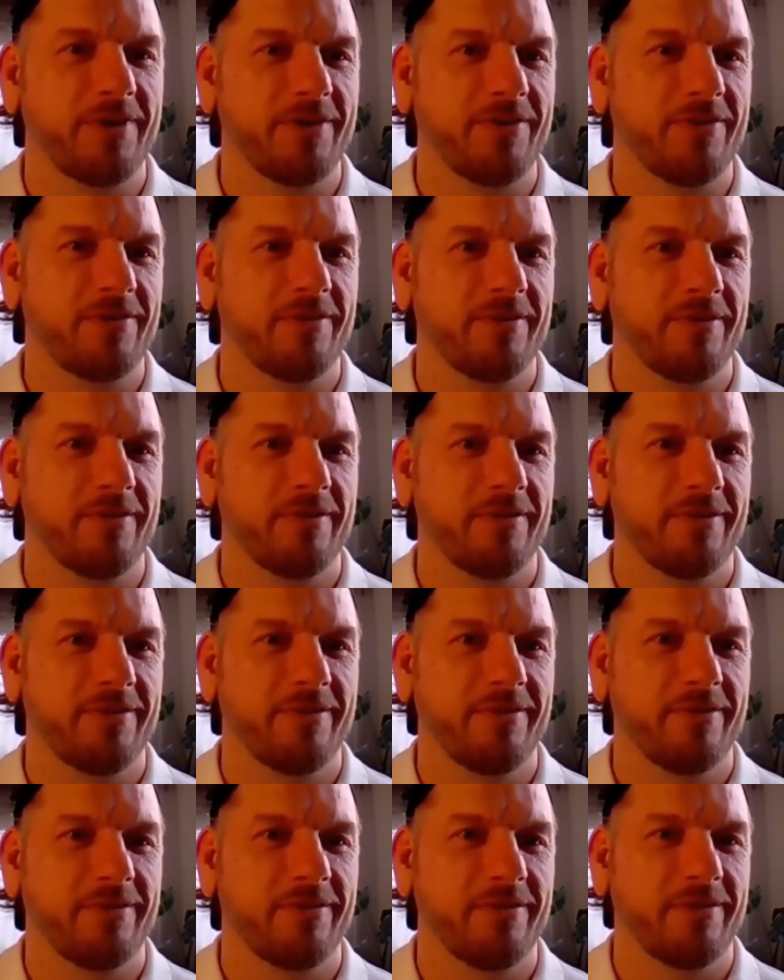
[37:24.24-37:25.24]
Because
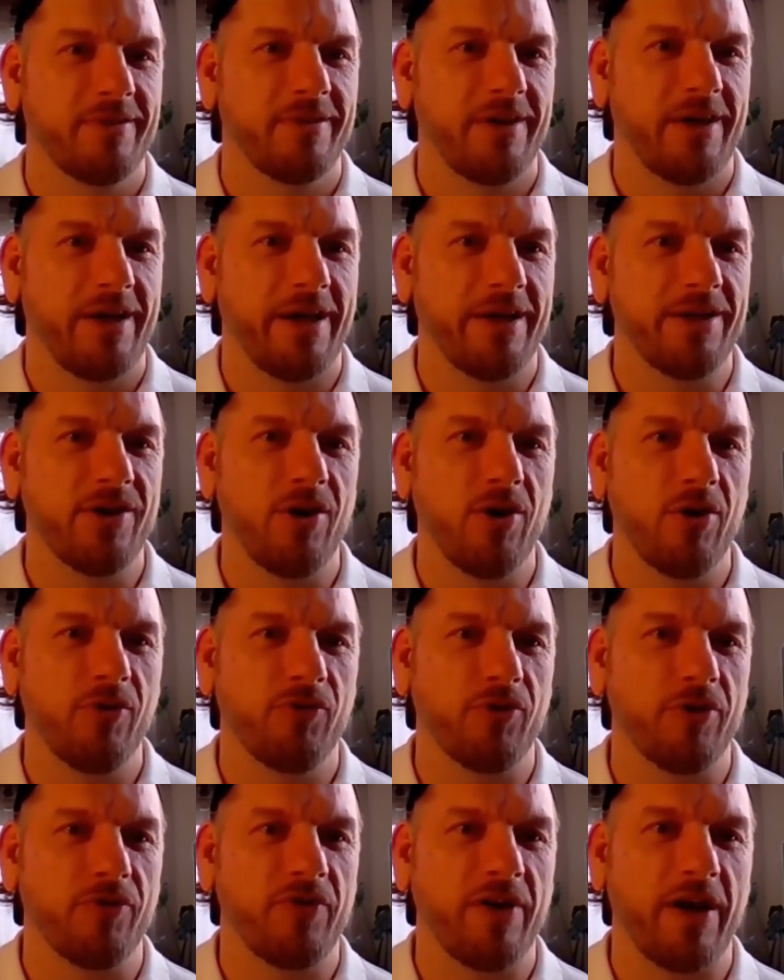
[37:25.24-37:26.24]
I
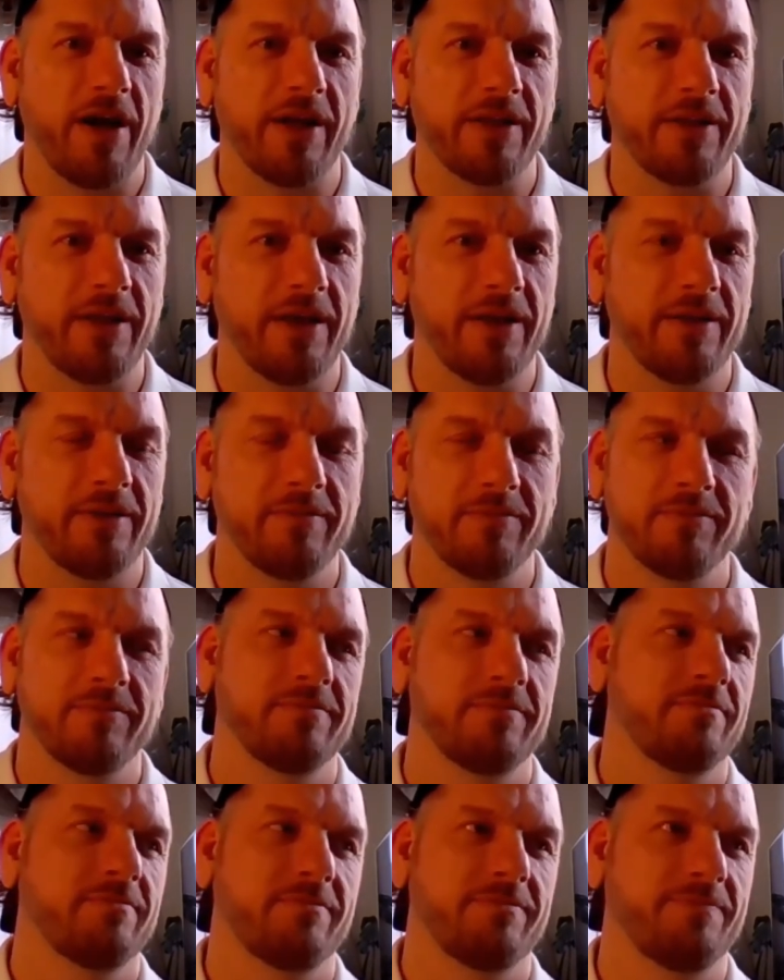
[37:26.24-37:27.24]
know for a fact that
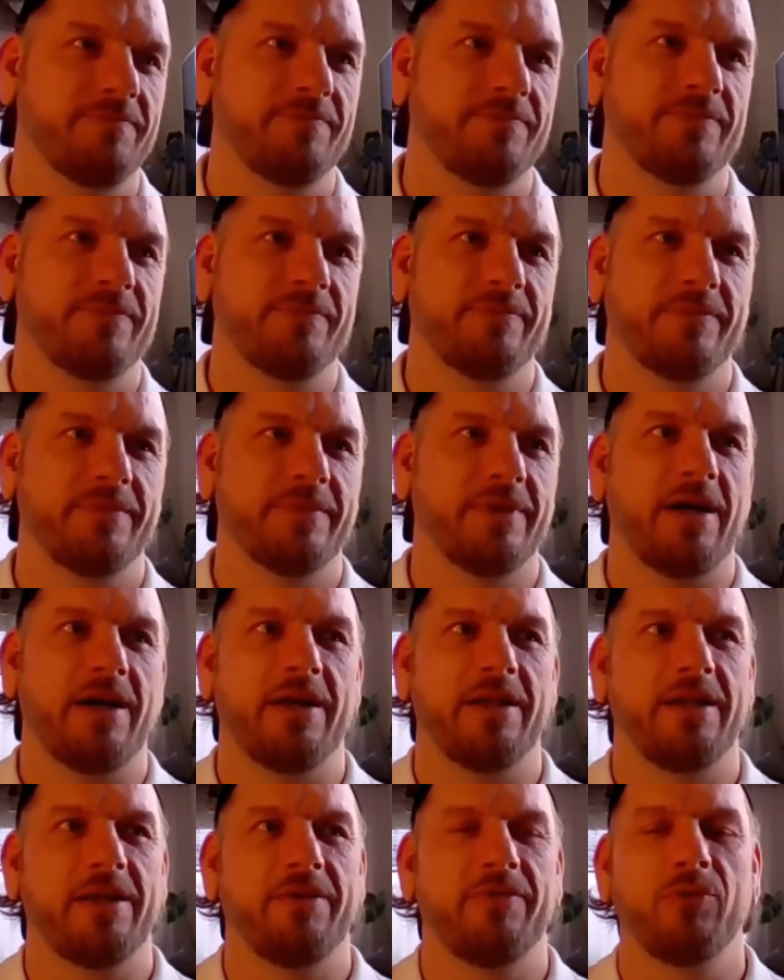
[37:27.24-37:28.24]

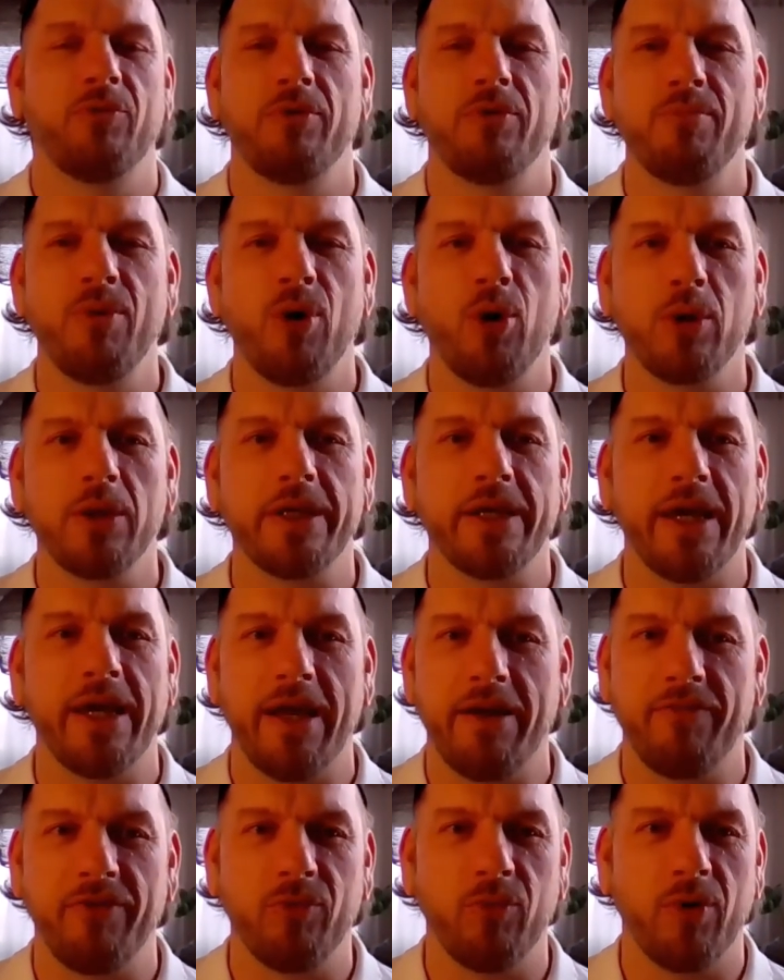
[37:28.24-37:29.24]
not even remotely
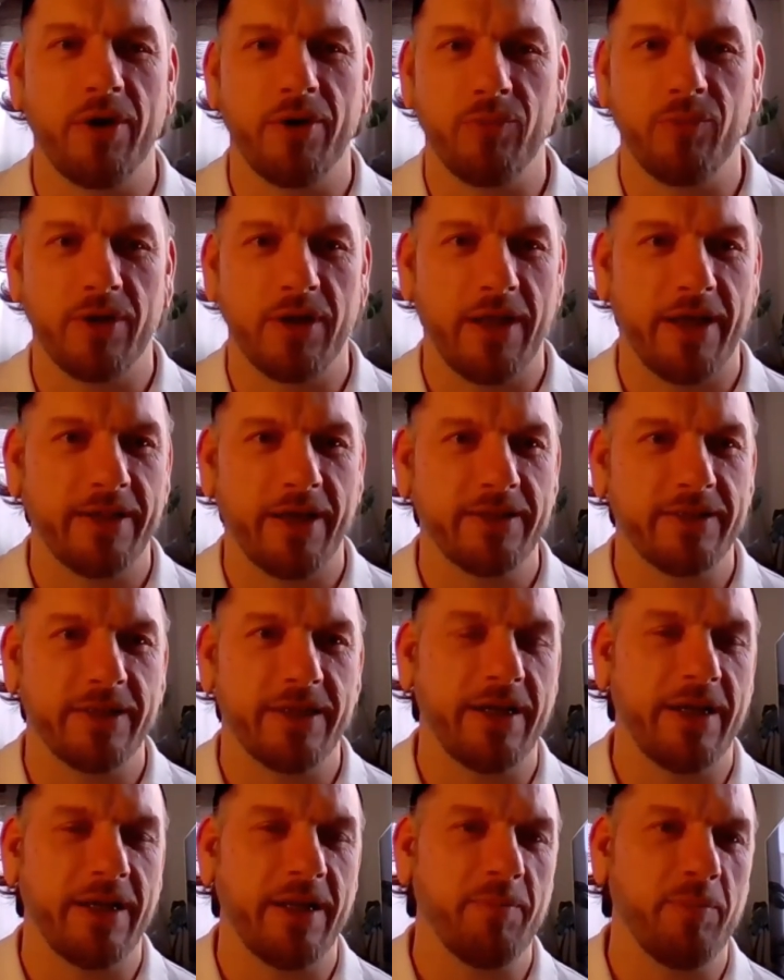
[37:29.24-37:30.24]
everyone would like to
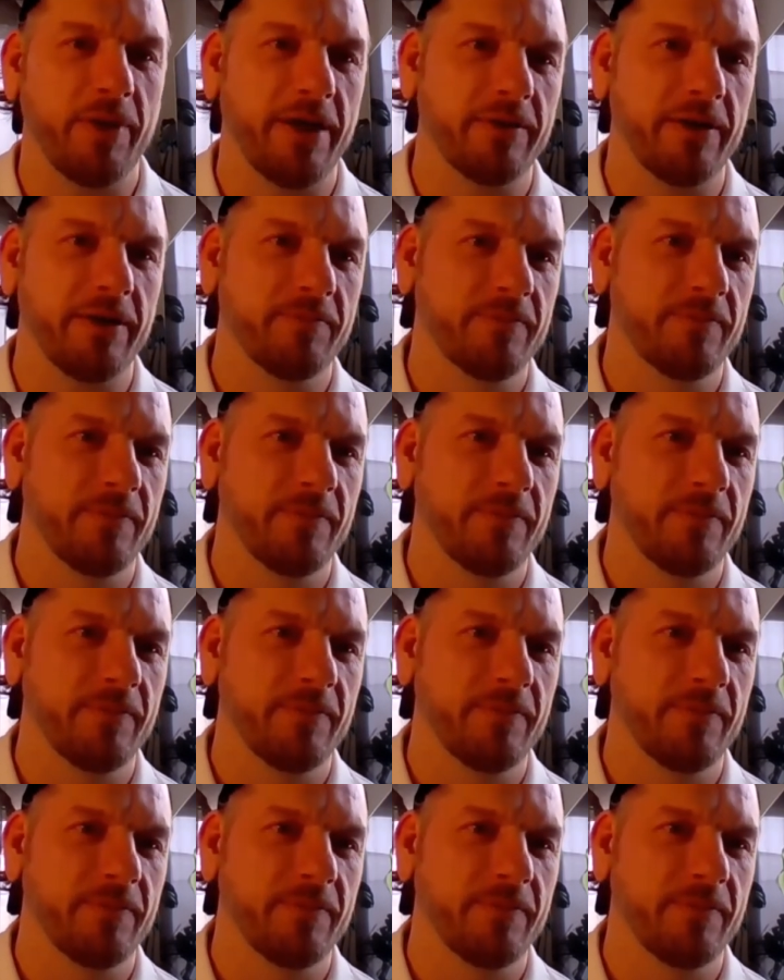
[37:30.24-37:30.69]
get an implant.